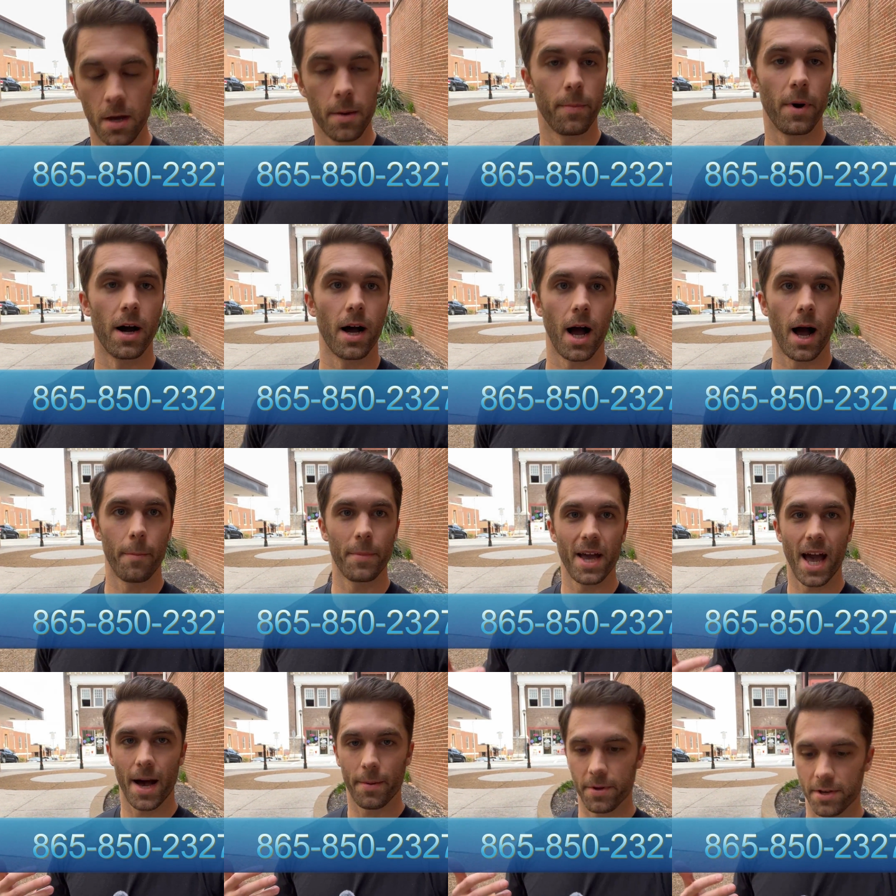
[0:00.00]
But I'll
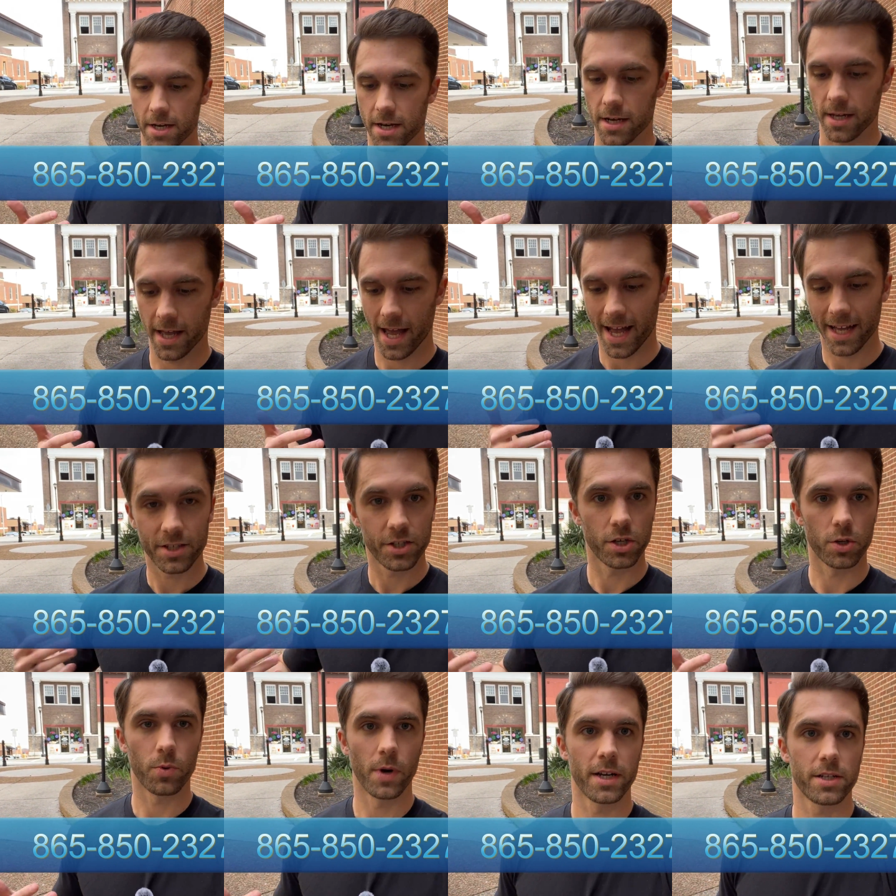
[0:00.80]
be happy to
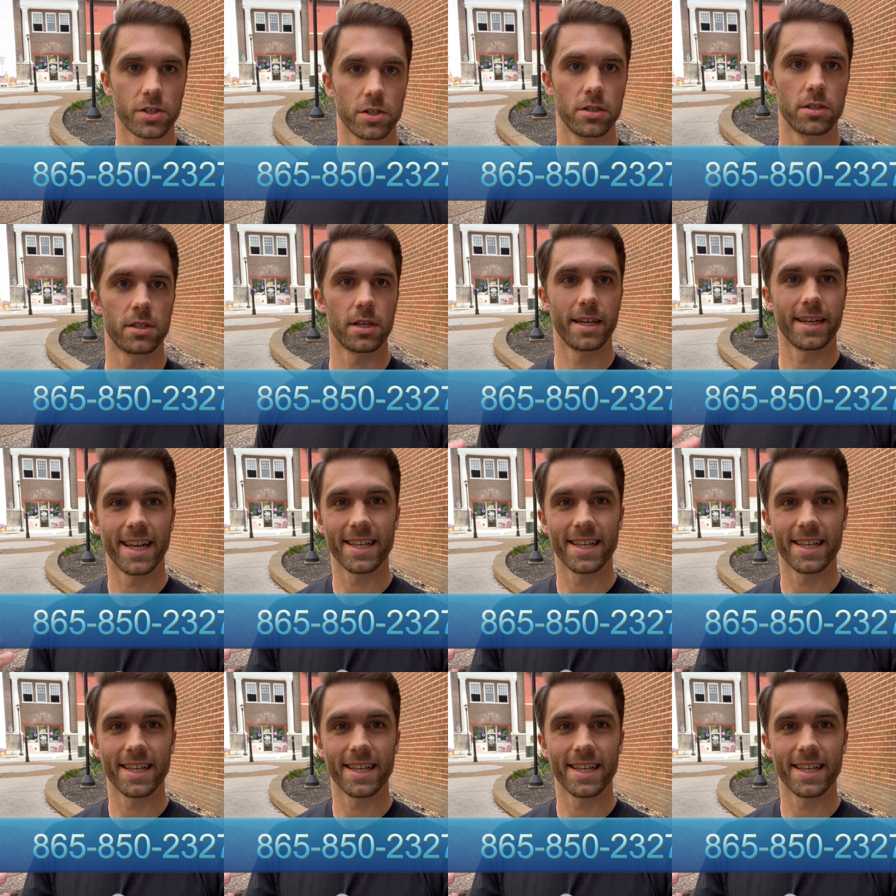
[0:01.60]
answer your questions,